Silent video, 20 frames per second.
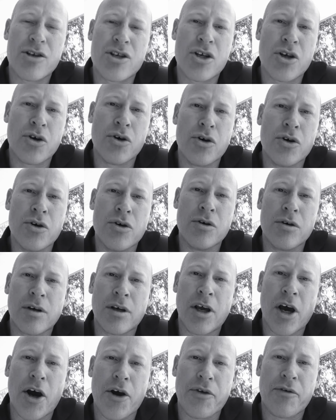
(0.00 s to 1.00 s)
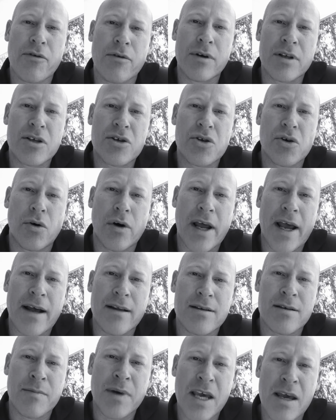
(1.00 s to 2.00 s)
to go through and sort
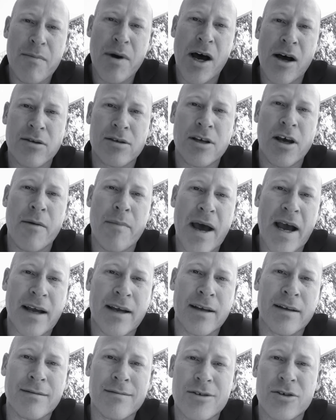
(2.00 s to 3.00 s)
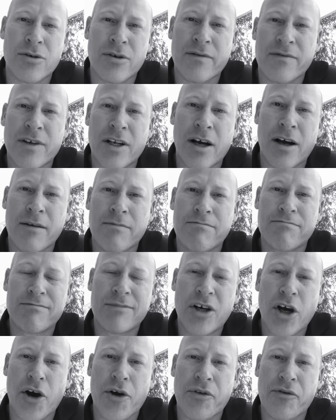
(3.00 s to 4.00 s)
out some emails, go back and sort of,
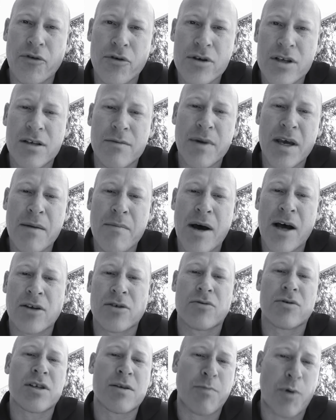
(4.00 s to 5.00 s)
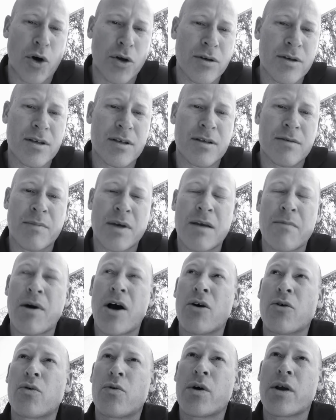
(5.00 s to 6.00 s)
go through some emails, respond to some
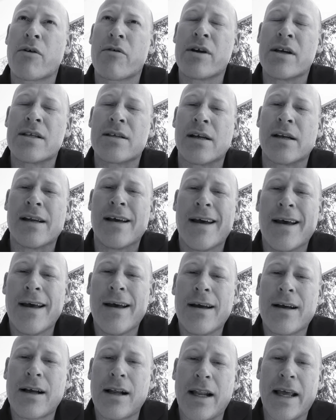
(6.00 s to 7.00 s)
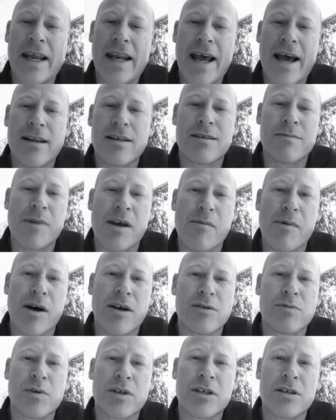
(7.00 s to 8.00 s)
email queries, and clean out some
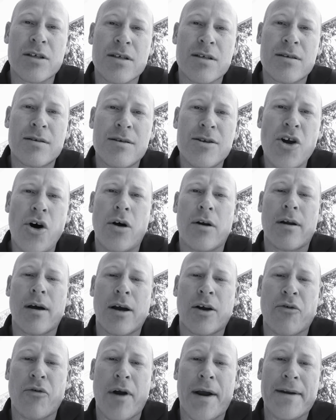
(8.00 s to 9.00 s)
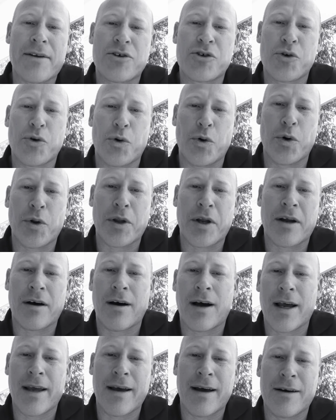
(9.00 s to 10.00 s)
emails, which is not a great chore that
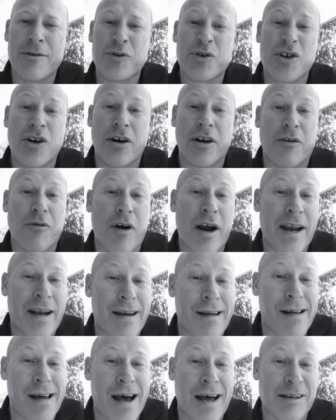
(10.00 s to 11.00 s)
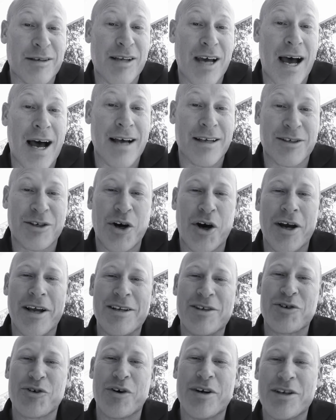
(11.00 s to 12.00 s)
it was not a great task I
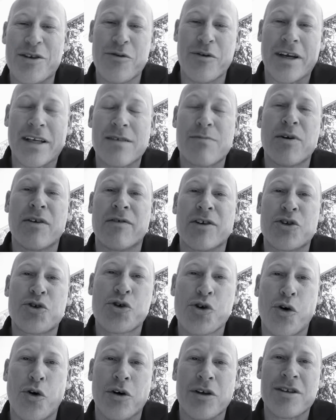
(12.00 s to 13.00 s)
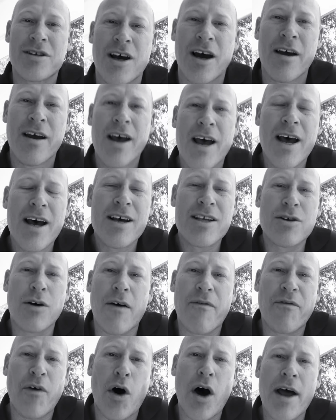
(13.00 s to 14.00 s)
enjoy doing. It's a bit of a chore. So
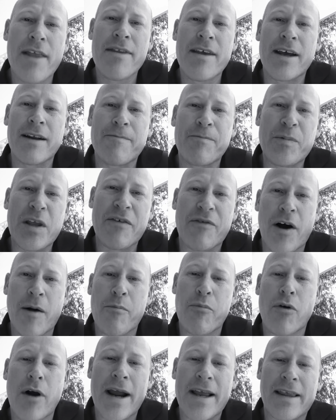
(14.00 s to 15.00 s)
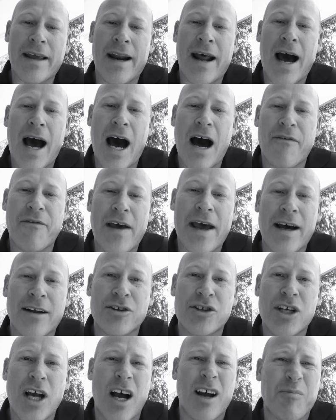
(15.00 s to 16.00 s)
I find that if I break that in a half-hour
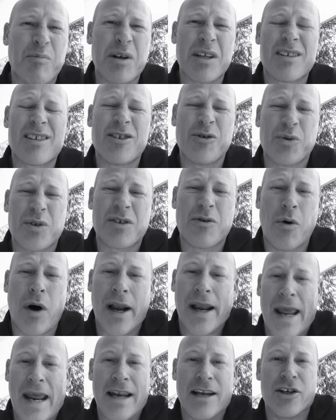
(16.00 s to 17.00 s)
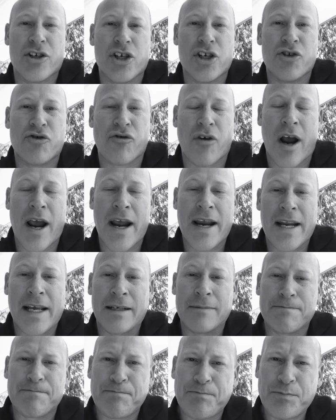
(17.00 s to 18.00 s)
chunk, but it's quite energy draining.
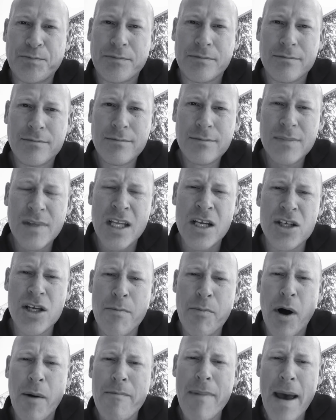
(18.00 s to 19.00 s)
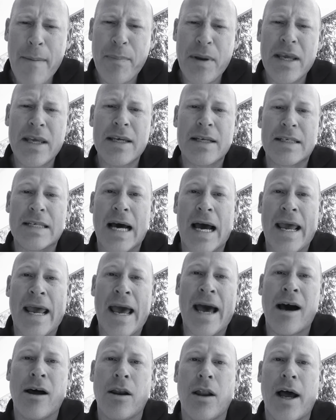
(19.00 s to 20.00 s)
So by mapping your day
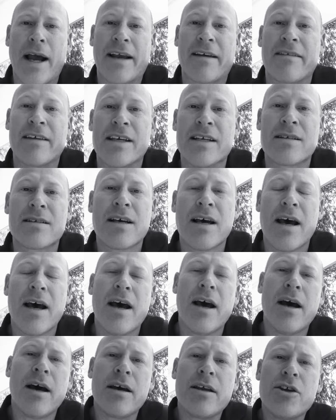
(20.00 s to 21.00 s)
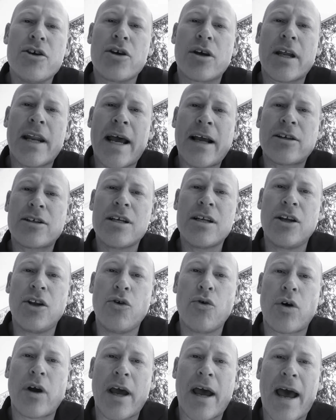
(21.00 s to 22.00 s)
out like this, you can actually
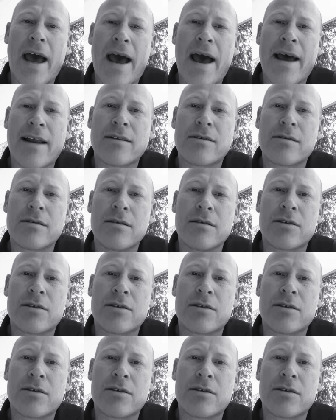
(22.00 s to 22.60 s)
look at